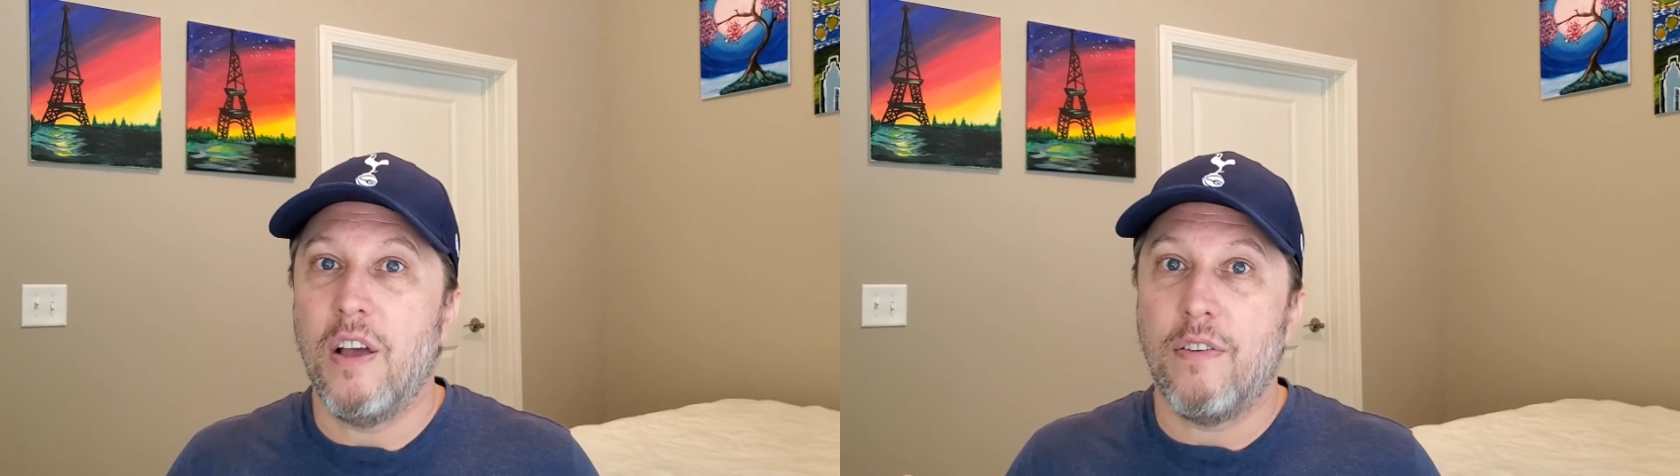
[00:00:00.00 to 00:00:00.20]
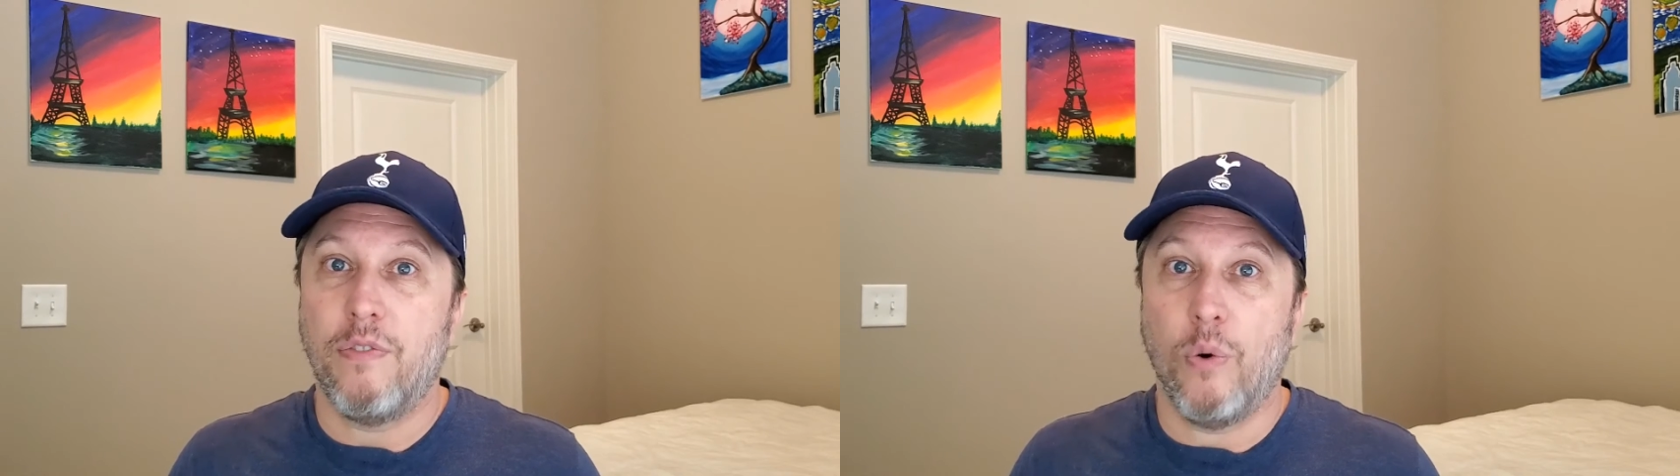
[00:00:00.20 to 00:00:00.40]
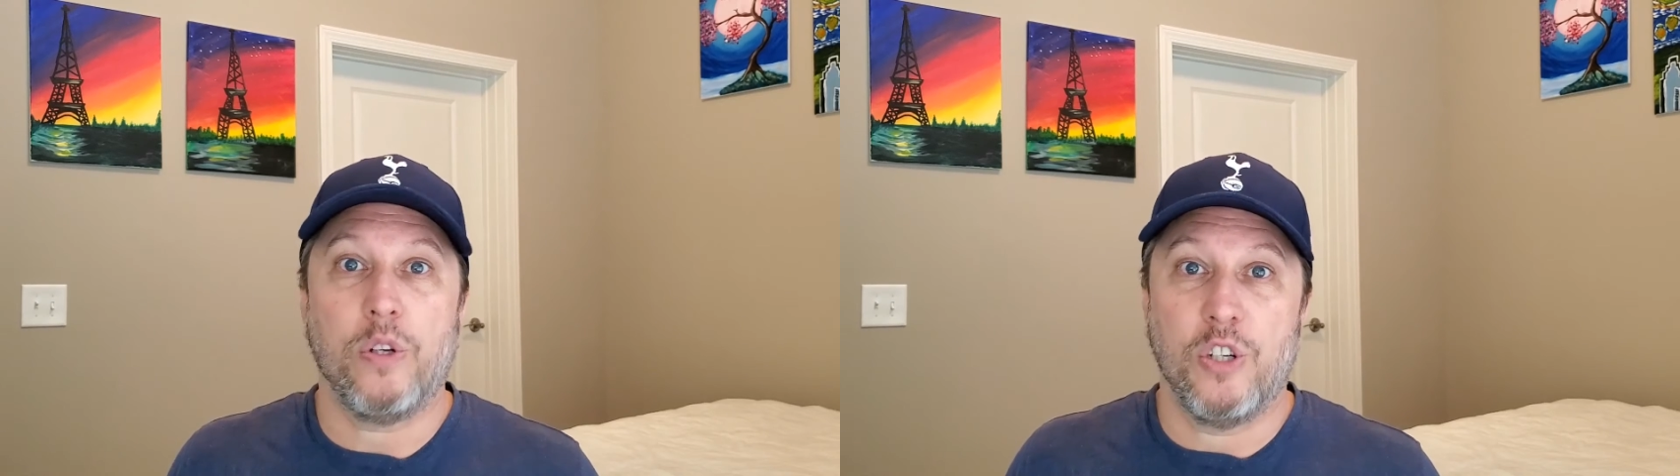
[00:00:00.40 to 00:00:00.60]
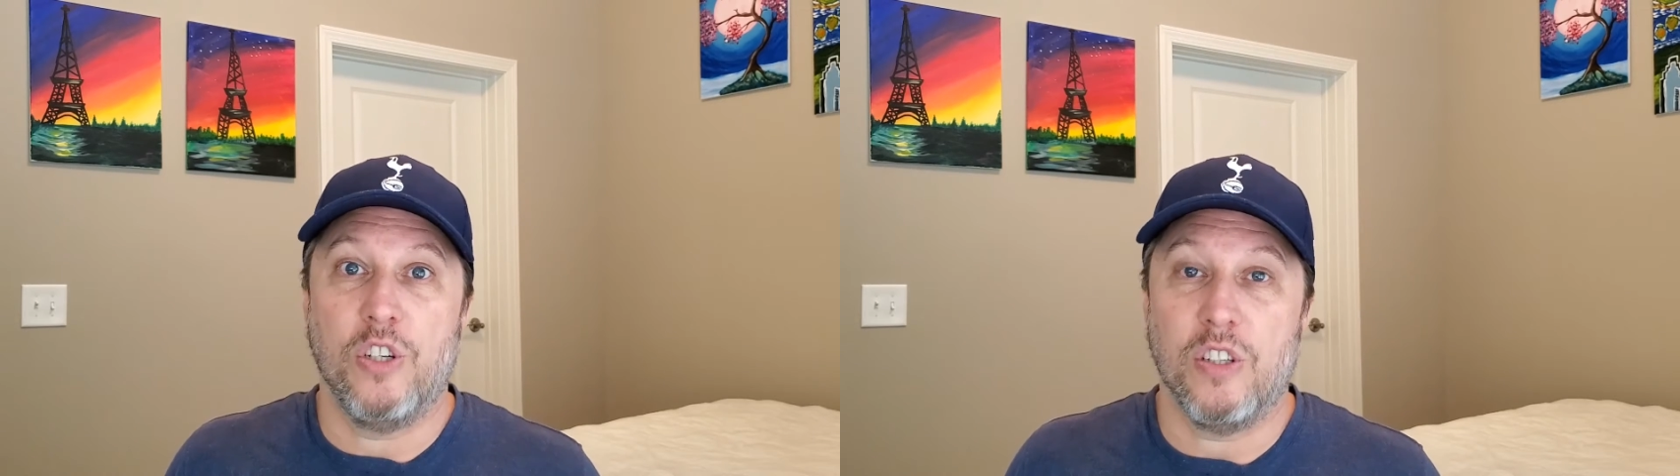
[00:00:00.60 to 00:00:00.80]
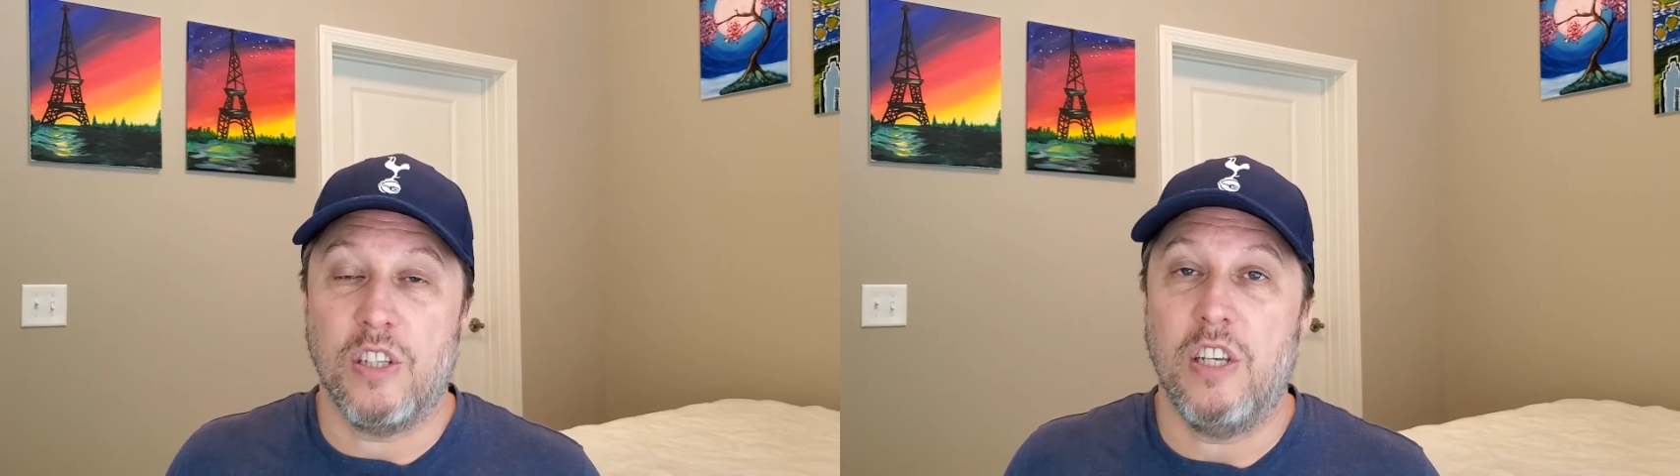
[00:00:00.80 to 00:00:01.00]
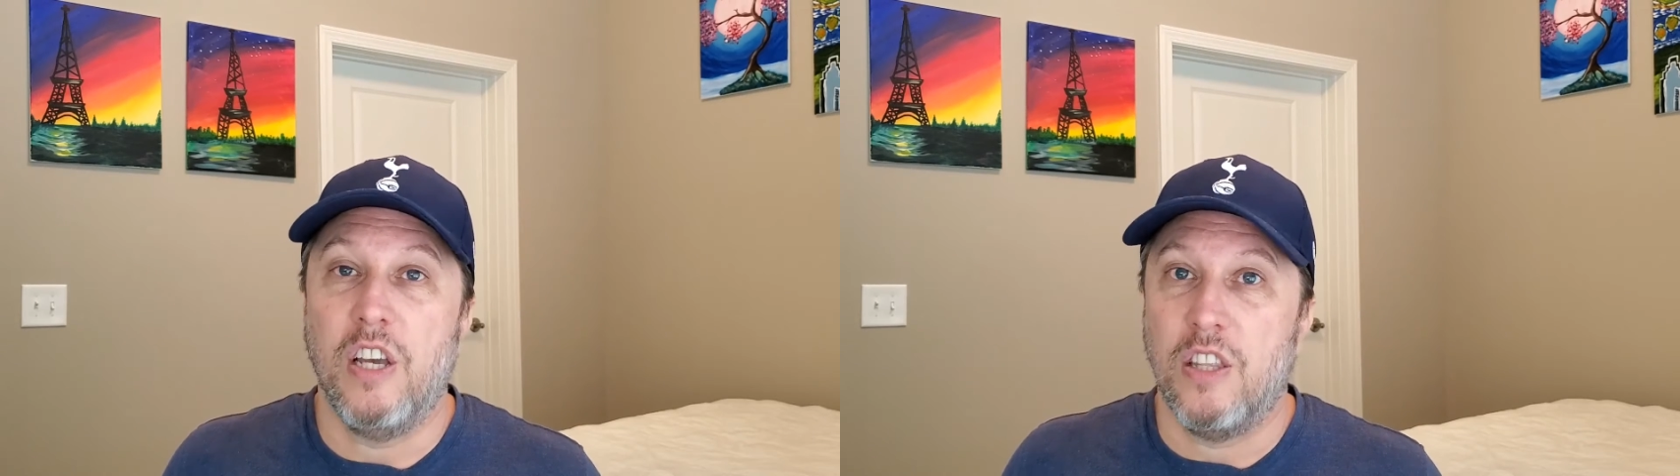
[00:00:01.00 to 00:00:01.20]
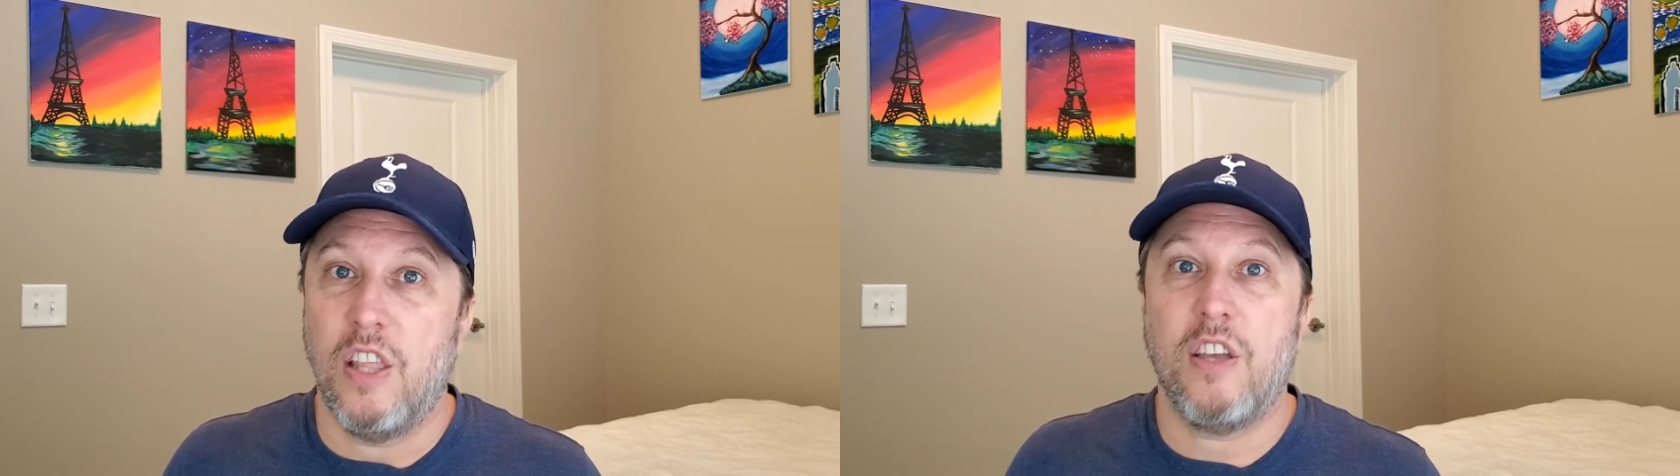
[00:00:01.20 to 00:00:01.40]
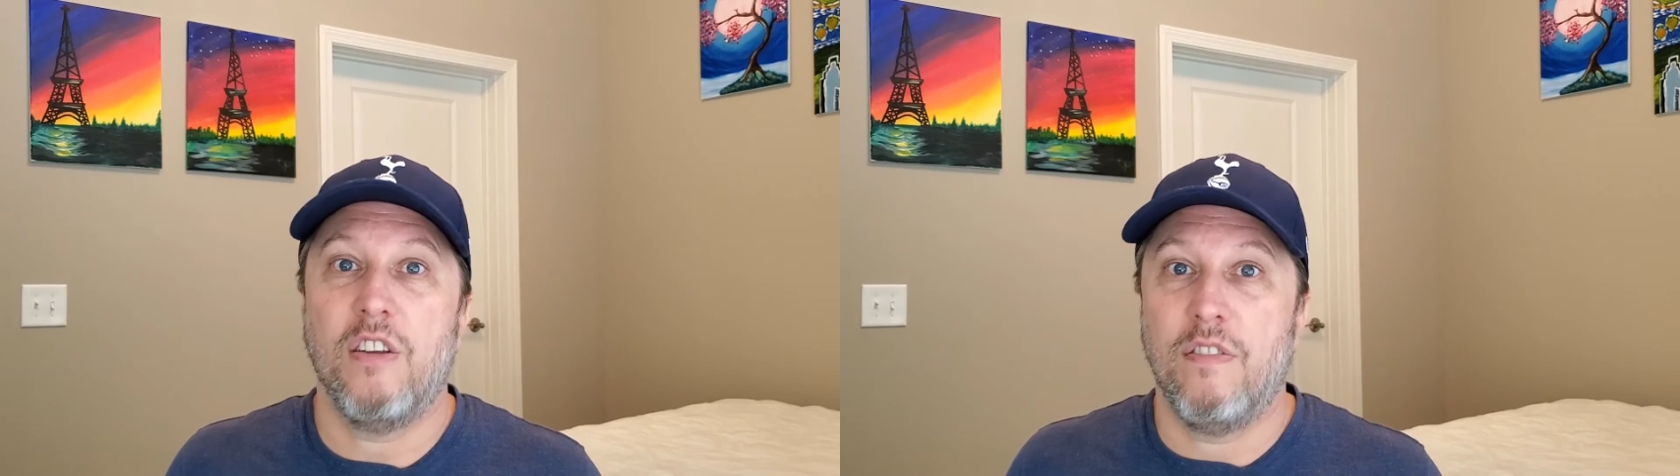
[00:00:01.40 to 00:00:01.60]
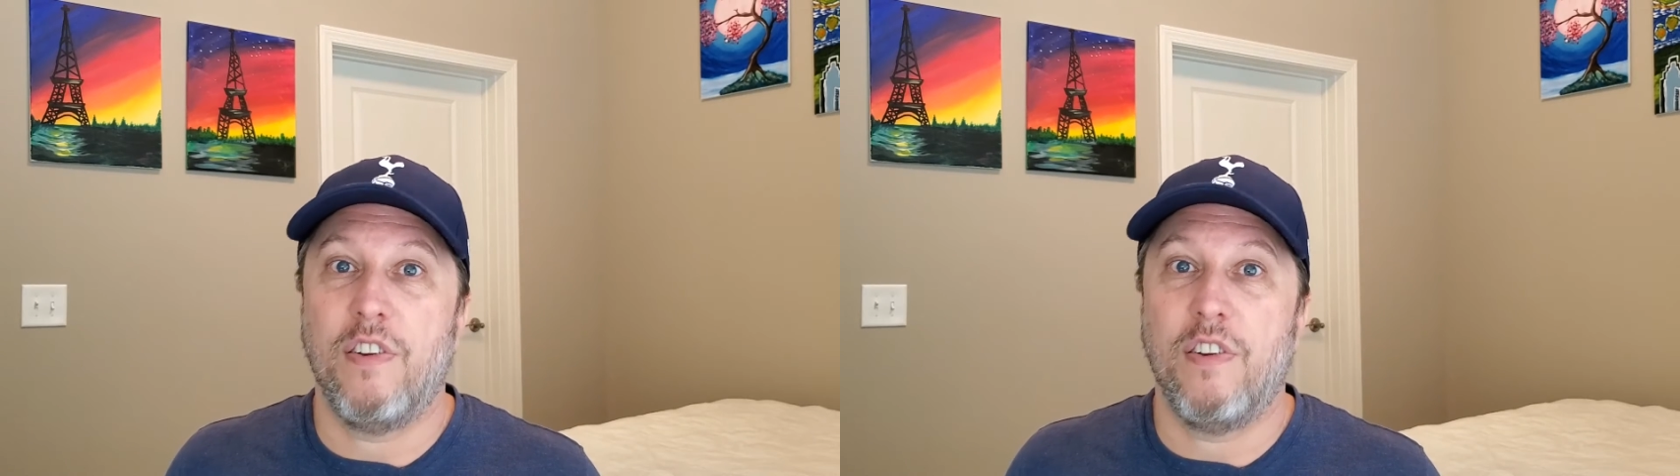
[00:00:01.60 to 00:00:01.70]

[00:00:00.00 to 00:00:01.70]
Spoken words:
Fortunately, they couldn't